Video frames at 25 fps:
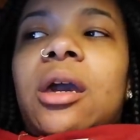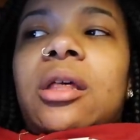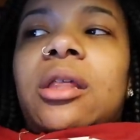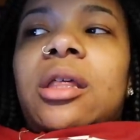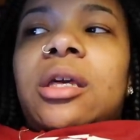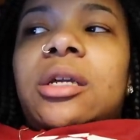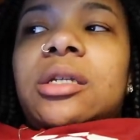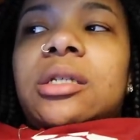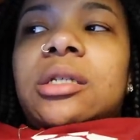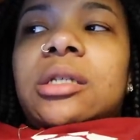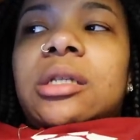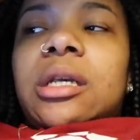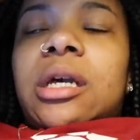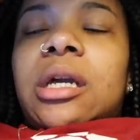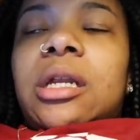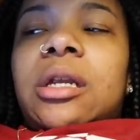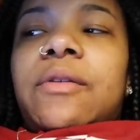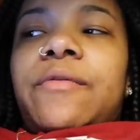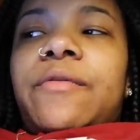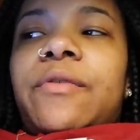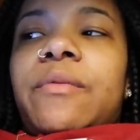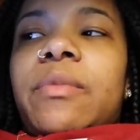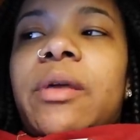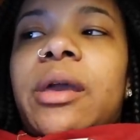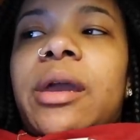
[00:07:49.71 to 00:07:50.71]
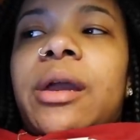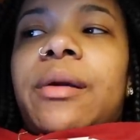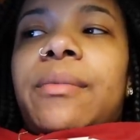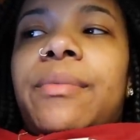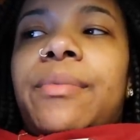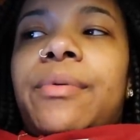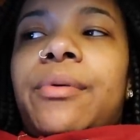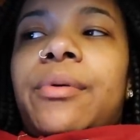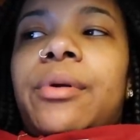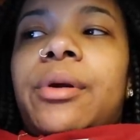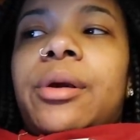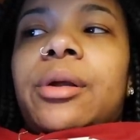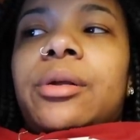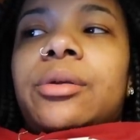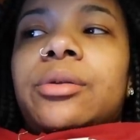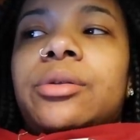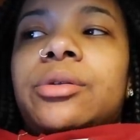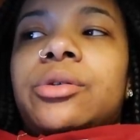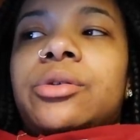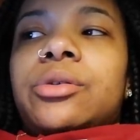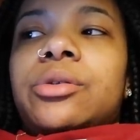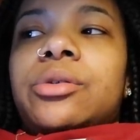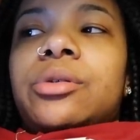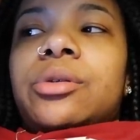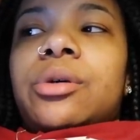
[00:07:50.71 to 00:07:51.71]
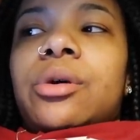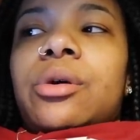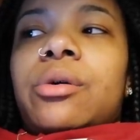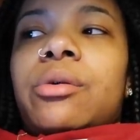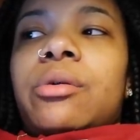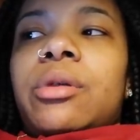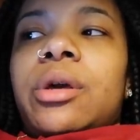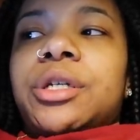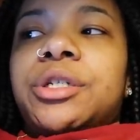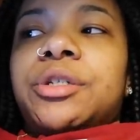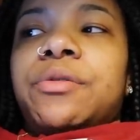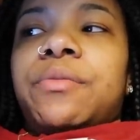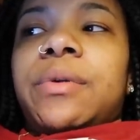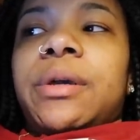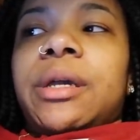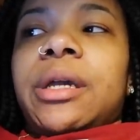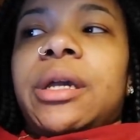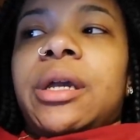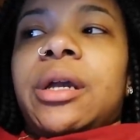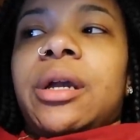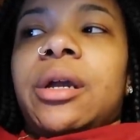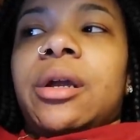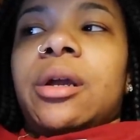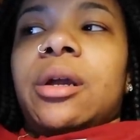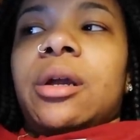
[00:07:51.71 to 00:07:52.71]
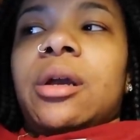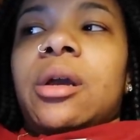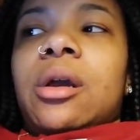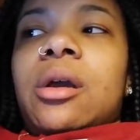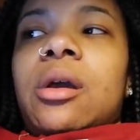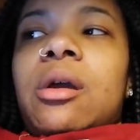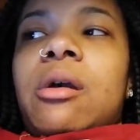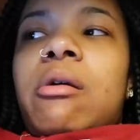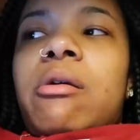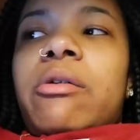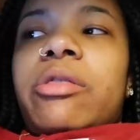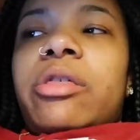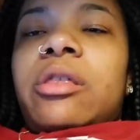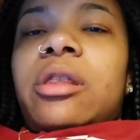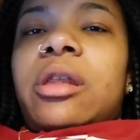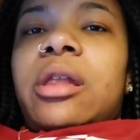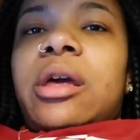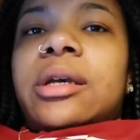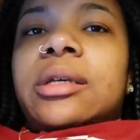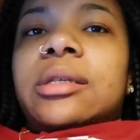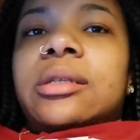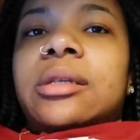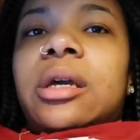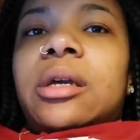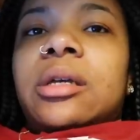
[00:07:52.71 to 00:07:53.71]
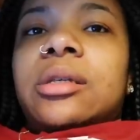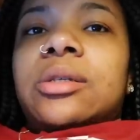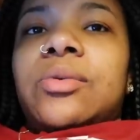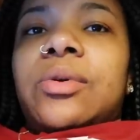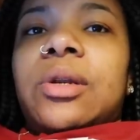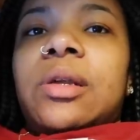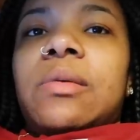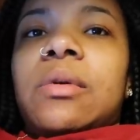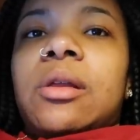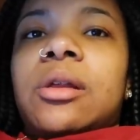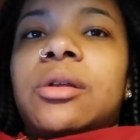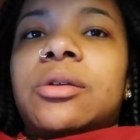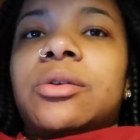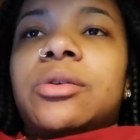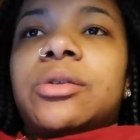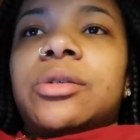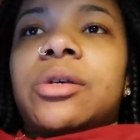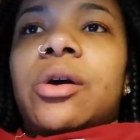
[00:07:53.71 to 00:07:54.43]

They just landed from the airport, so they should be here for the next like 20 minutes or